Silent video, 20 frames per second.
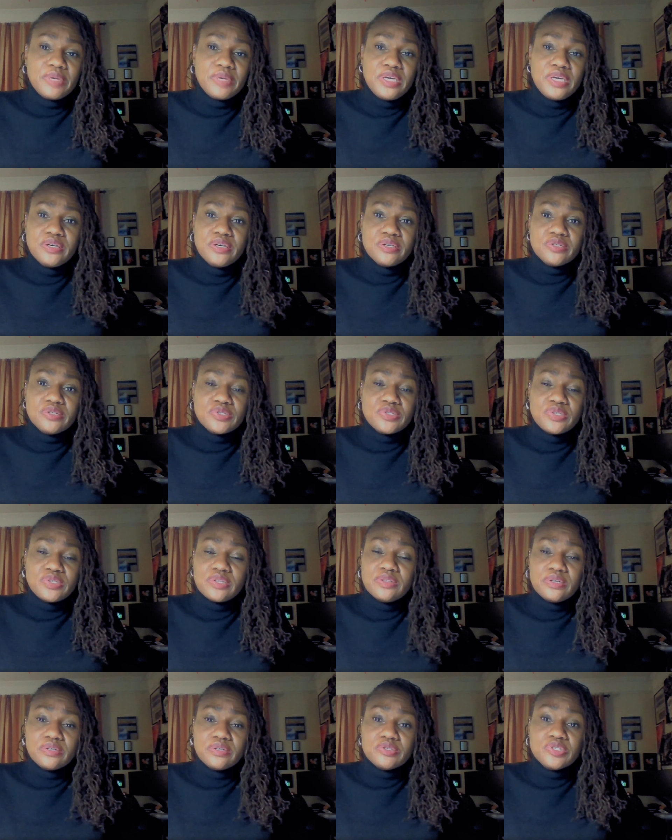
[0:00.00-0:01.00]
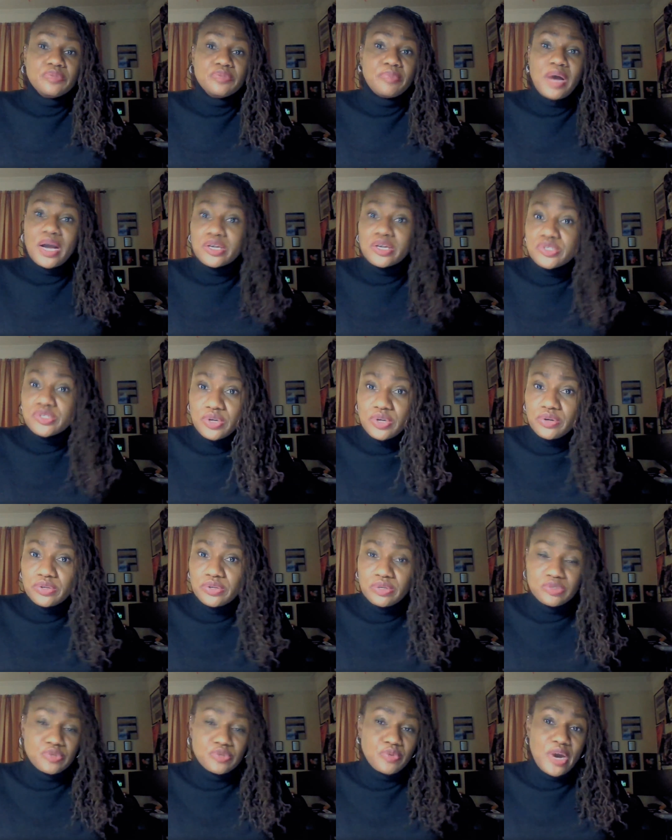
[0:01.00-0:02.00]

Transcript: hears that their Suboxone is